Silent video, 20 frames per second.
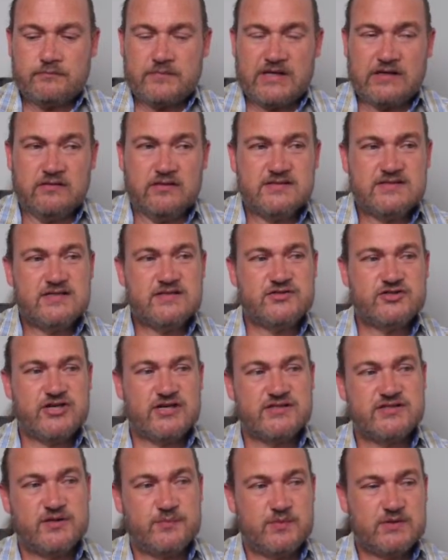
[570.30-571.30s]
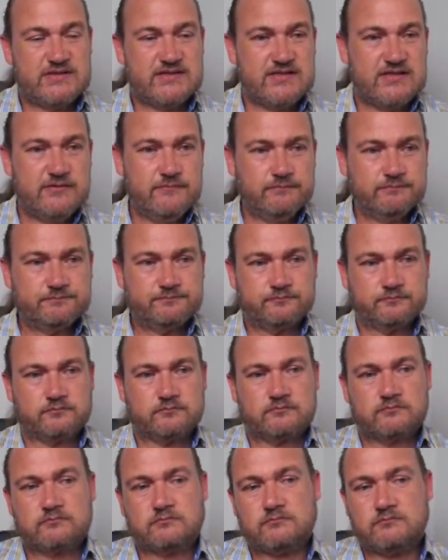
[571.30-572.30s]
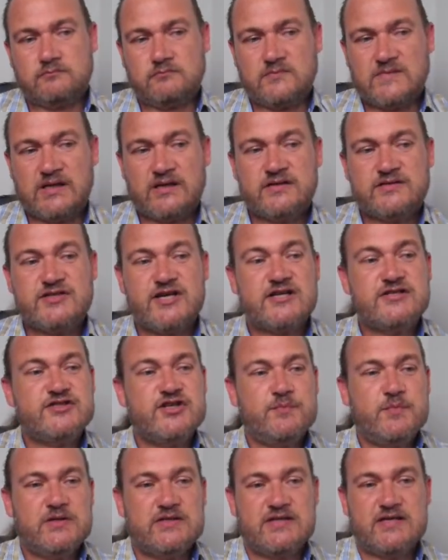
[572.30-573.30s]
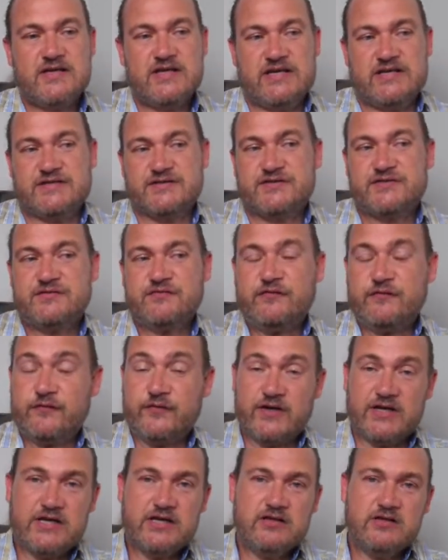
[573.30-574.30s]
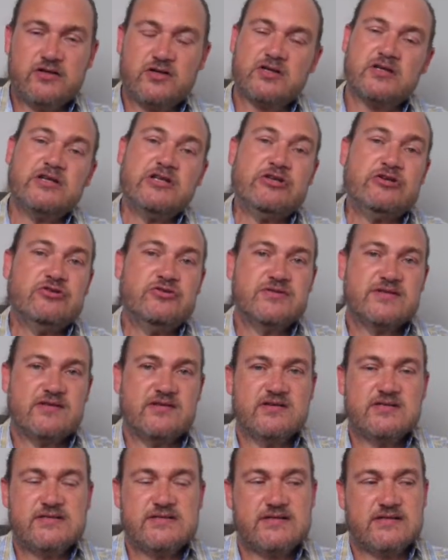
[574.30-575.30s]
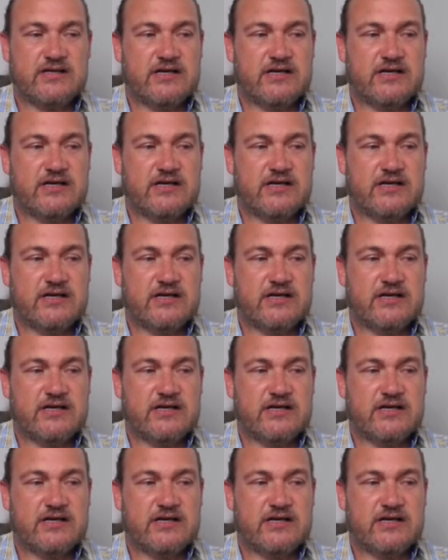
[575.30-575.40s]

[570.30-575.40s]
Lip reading: This is ChatGPT. ChatGPT is free. You can use this.